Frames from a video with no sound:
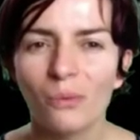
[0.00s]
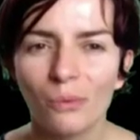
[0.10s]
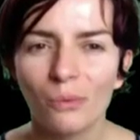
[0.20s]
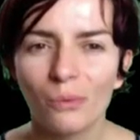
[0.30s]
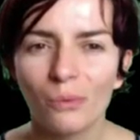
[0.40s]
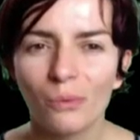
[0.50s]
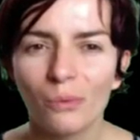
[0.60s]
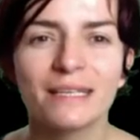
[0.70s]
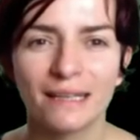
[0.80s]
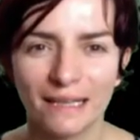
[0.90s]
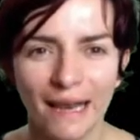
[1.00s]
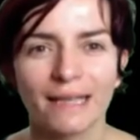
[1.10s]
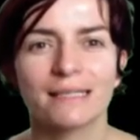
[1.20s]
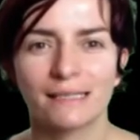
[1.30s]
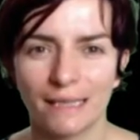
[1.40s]
Welcome to the
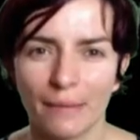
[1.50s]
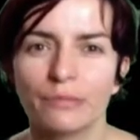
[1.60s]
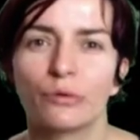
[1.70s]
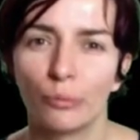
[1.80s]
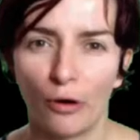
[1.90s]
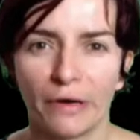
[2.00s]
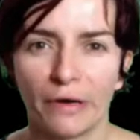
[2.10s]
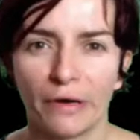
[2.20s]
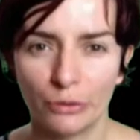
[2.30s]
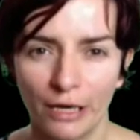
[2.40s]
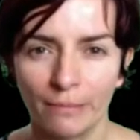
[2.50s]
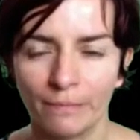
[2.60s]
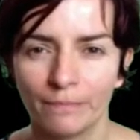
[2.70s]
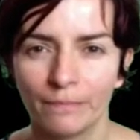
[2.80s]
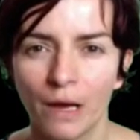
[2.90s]
Next Steps Robotics Stream.
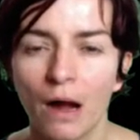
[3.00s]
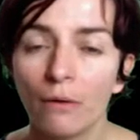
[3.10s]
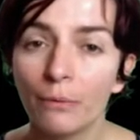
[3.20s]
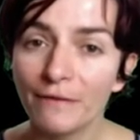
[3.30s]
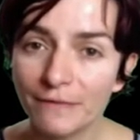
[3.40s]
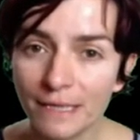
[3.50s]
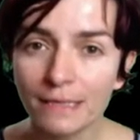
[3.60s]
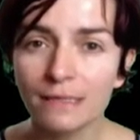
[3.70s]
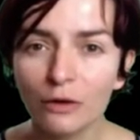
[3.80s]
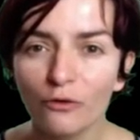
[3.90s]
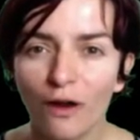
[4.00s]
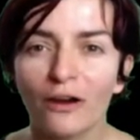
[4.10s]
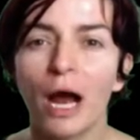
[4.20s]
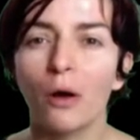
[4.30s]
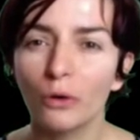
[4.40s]
We've seen so far
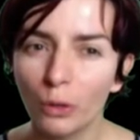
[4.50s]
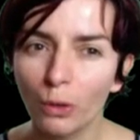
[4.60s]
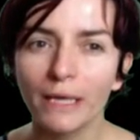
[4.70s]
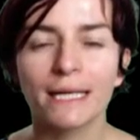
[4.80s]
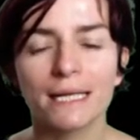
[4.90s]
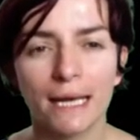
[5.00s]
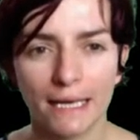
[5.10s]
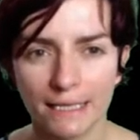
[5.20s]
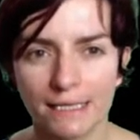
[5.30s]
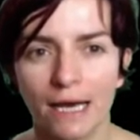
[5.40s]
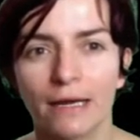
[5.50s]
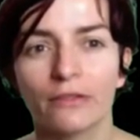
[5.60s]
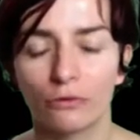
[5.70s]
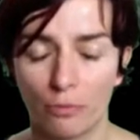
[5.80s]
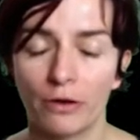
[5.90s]
how cool and exciting
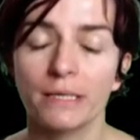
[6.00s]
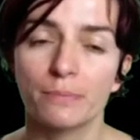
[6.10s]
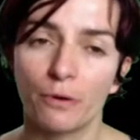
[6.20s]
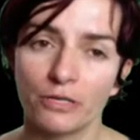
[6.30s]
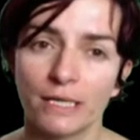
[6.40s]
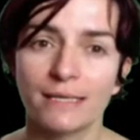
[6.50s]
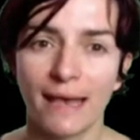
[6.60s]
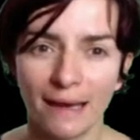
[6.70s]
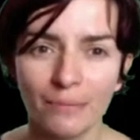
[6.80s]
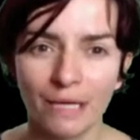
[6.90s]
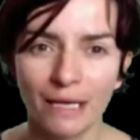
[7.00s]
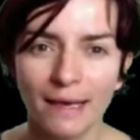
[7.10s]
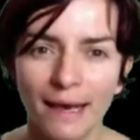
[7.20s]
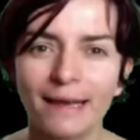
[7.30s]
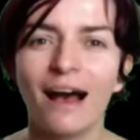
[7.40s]
the robotics projects can
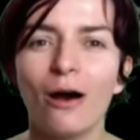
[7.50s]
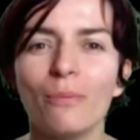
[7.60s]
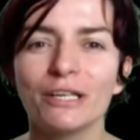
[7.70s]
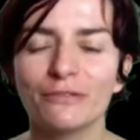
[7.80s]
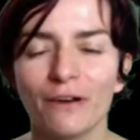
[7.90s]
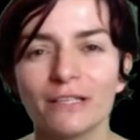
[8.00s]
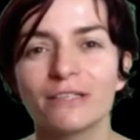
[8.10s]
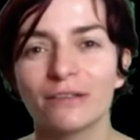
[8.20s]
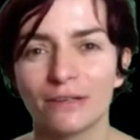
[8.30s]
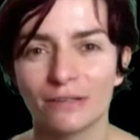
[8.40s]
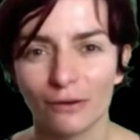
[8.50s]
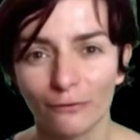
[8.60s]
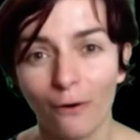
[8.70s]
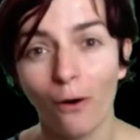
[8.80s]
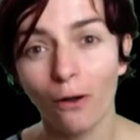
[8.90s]
be and how much fun students
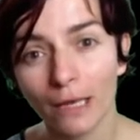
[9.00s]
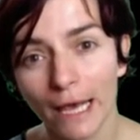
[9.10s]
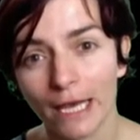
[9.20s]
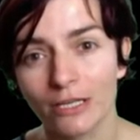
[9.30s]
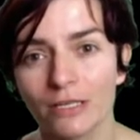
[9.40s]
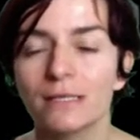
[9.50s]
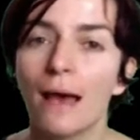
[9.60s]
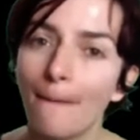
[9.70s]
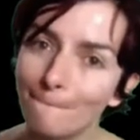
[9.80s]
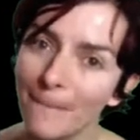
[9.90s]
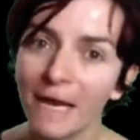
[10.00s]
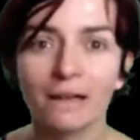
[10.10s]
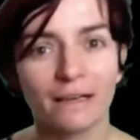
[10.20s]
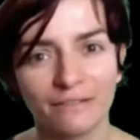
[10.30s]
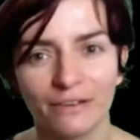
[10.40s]
of all ages,
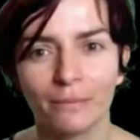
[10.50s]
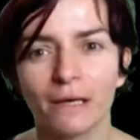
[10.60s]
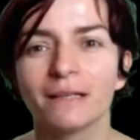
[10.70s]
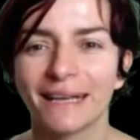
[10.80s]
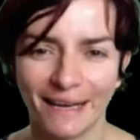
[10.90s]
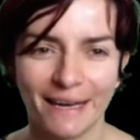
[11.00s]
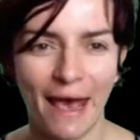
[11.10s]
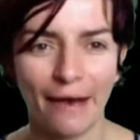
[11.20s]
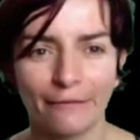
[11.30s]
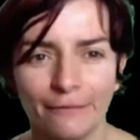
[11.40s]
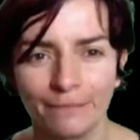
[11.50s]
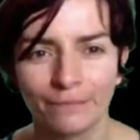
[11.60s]
male and female, can have.